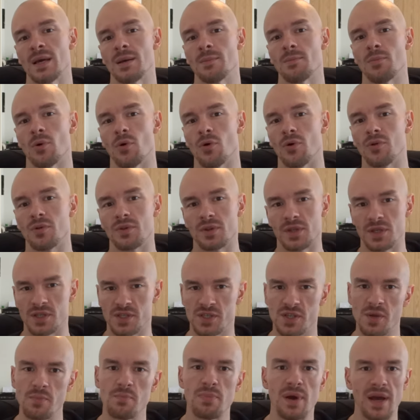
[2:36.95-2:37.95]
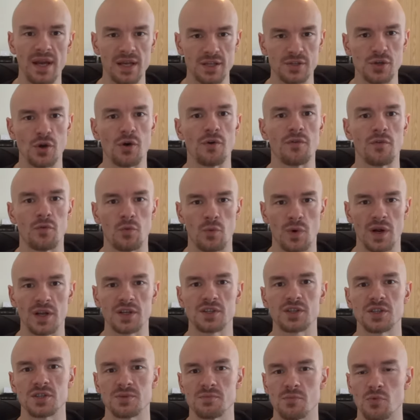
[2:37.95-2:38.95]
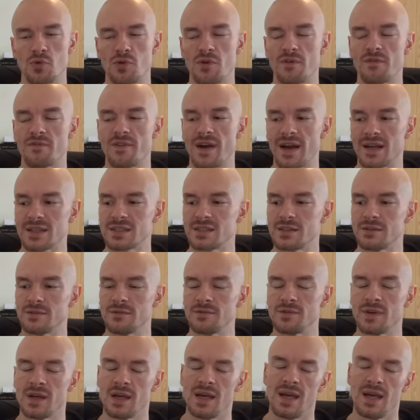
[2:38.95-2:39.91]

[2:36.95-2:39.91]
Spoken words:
but there's debate over which is more effective.